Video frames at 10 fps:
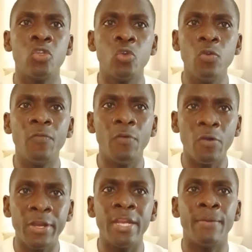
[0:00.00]
to look
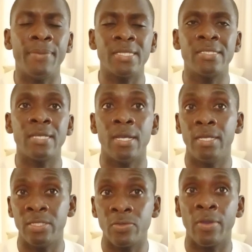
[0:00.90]
for greener pasture,
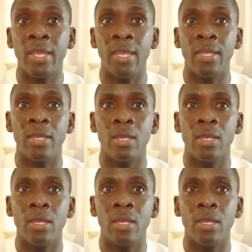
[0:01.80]
it's okay.